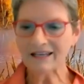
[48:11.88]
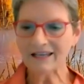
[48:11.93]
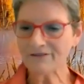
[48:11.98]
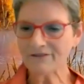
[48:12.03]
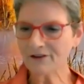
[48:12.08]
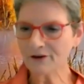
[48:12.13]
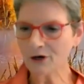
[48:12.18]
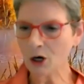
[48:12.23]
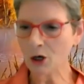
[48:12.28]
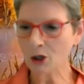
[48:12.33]

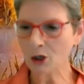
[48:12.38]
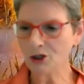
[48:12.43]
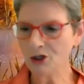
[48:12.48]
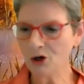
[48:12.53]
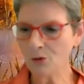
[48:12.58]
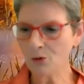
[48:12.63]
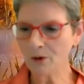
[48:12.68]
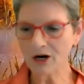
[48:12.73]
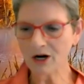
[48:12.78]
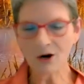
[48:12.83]
If there are
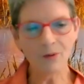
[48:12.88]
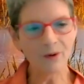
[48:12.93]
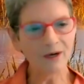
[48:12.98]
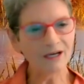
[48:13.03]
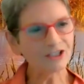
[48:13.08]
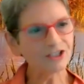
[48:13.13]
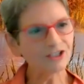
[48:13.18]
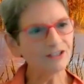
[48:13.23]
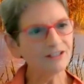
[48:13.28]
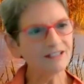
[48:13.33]
no more
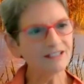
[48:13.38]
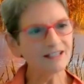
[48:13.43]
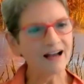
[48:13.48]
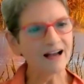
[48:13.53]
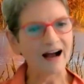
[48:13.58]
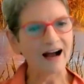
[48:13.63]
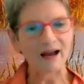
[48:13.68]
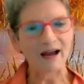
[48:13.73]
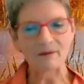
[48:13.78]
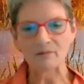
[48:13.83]
questions,
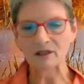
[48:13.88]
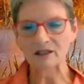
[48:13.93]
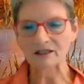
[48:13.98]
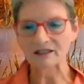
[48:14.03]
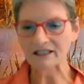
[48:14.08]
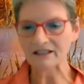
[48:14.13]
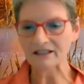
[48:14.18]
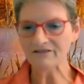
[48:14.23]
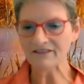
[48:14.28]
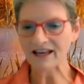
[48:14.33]
I
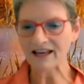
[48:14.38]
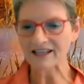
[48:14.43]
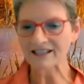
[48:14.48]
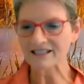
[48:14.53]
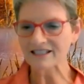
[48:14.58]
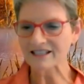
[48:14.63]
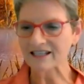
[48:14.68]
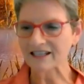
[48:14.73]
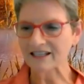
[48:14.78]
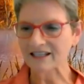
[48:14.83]
believe that
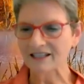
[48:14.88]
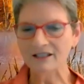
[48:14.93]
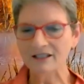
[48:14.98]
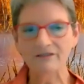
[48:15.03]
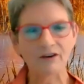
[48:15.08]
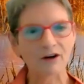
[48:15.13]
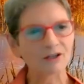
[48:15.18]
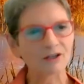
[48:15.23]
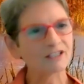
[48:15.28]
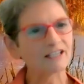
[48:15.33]
is the end
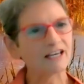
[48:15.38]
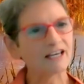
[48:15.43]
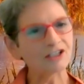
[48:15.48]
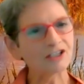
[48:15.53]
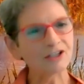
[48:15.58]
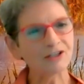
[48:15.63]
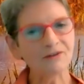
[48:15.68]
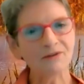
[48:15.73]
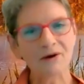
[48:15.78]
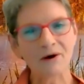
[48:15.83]
of our
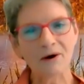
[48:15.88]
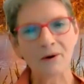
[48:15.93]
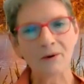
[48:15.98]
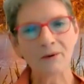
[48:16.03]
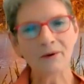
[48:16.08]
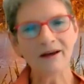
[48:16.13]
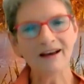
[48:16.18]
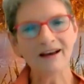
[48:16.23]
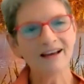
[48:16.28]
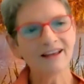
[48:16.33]
session,
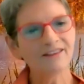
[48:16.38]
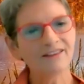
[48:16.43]
though.